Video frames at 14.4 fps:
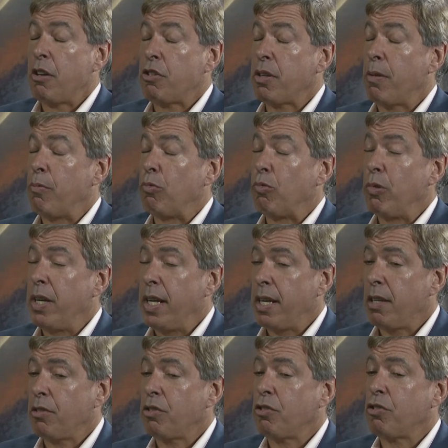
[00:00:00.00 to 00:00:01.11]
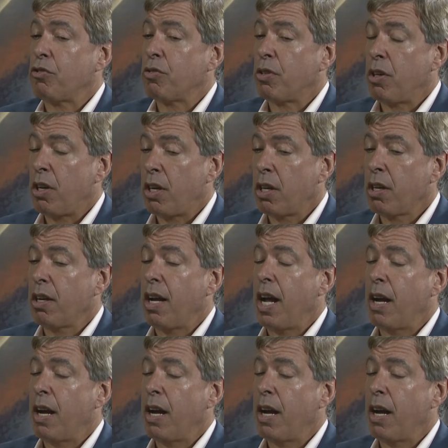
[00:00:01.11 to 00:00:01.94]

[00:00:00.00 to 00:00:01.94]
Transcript: some real strong